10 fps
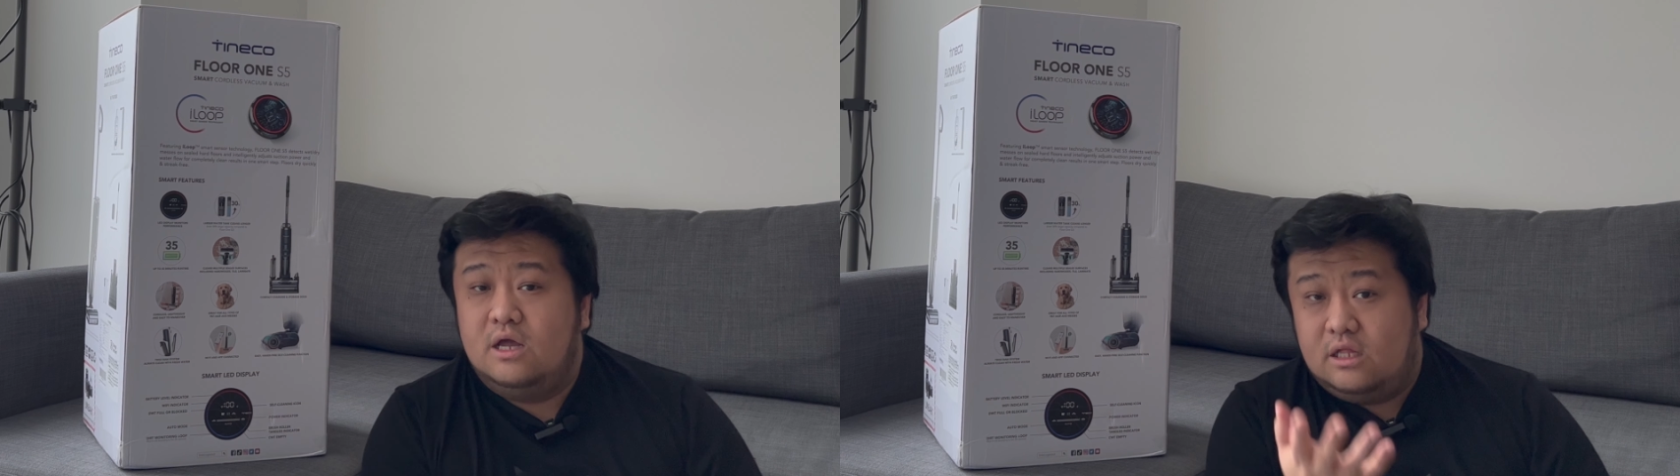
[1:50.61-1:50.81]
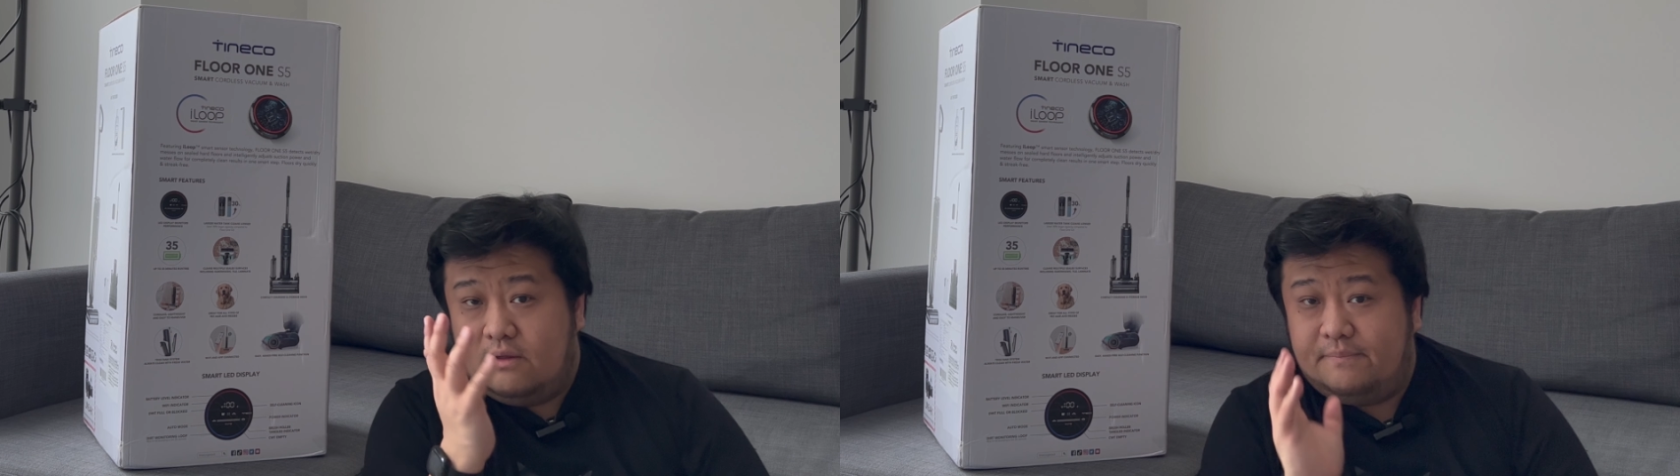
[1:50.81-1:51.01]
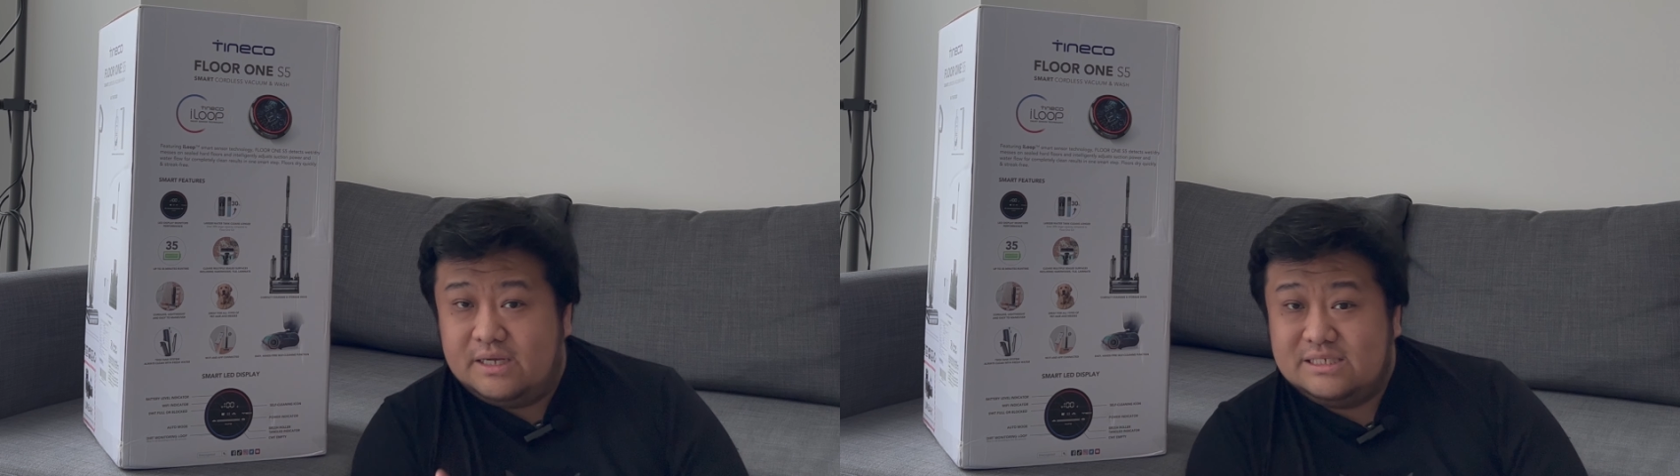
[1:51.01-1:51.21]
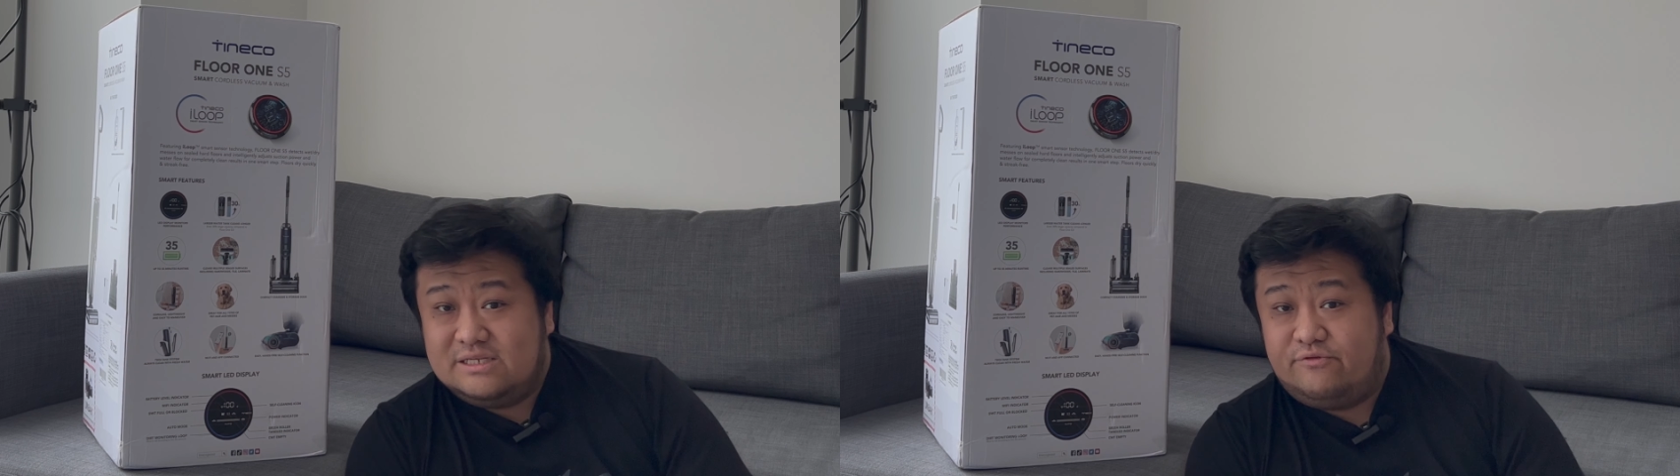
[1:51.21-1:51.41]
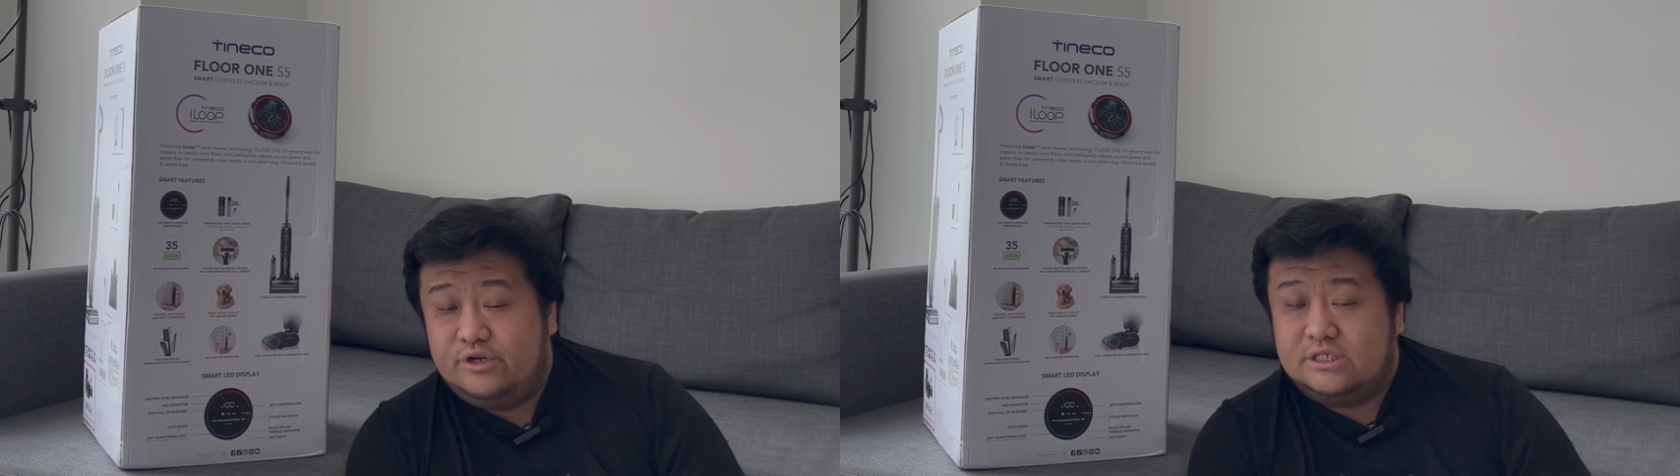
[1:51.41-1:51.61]
The biggest
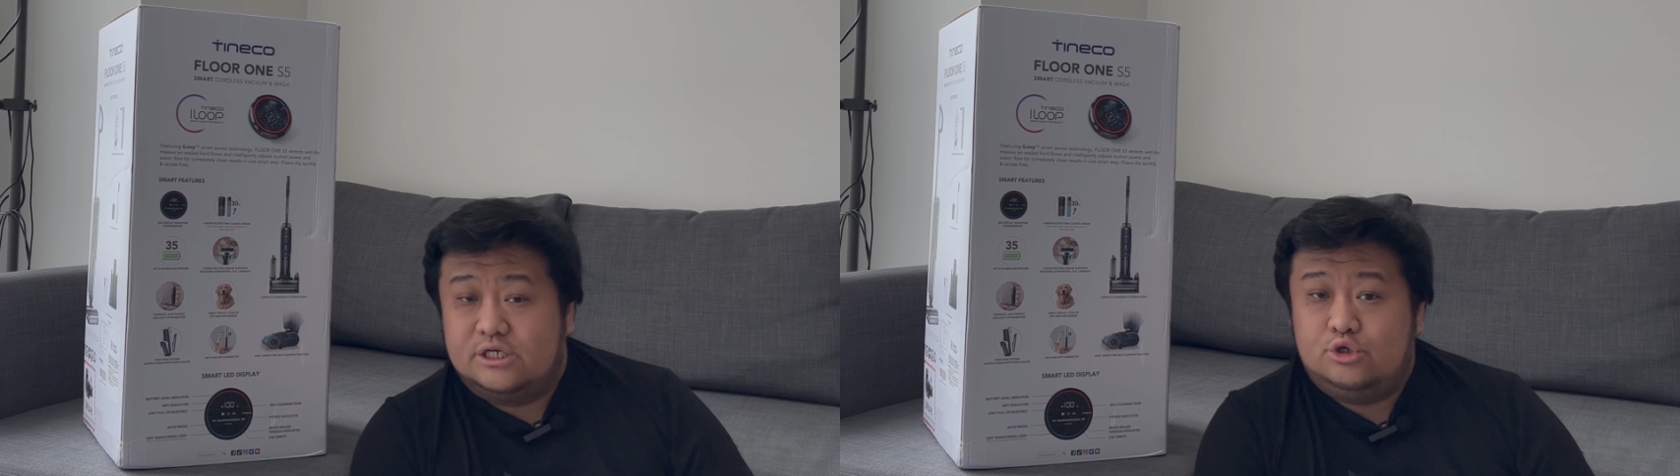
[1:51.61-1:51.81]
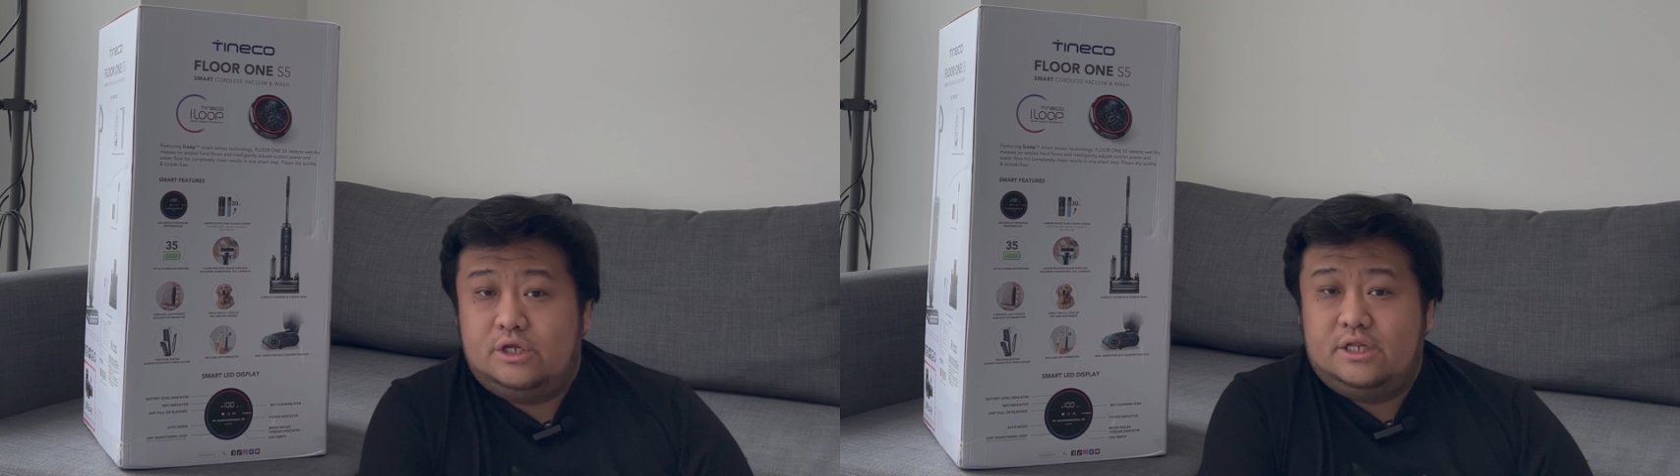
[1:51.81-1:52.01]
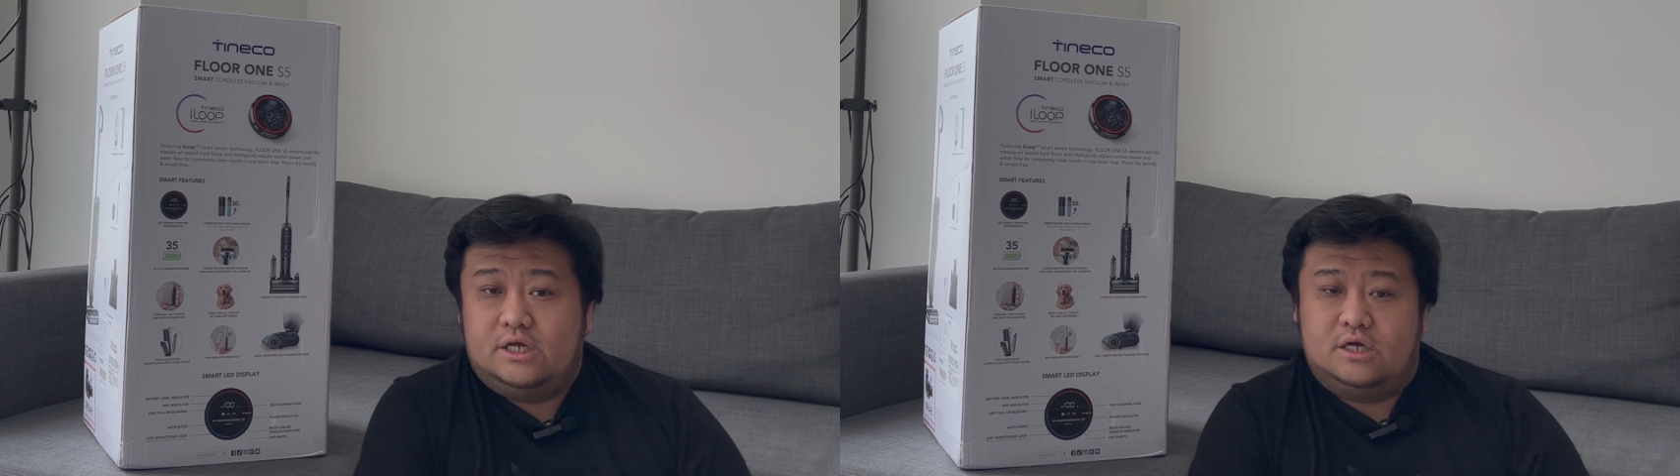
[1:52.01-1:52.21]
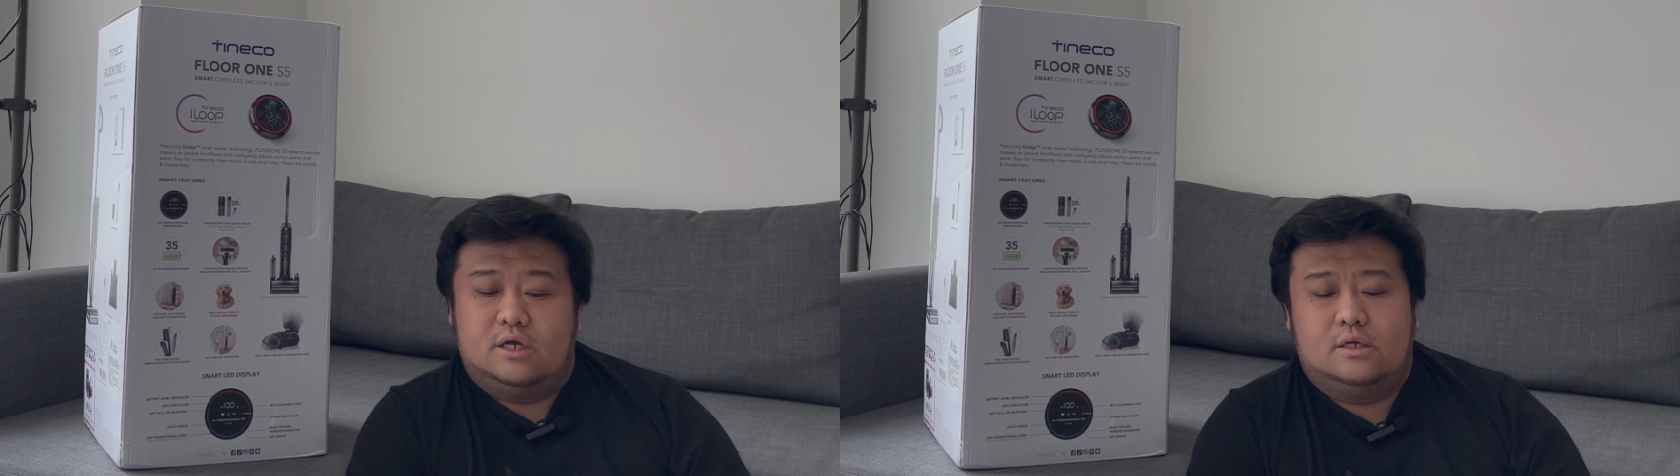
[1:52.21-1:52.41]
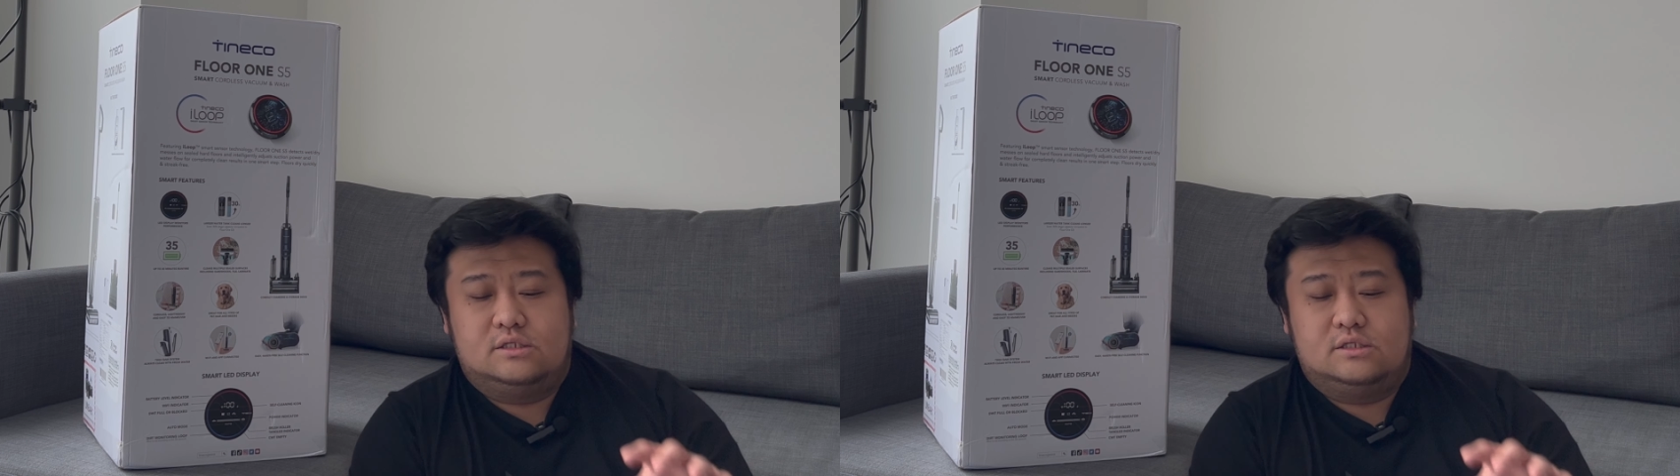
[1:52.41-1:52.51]
difference is actually the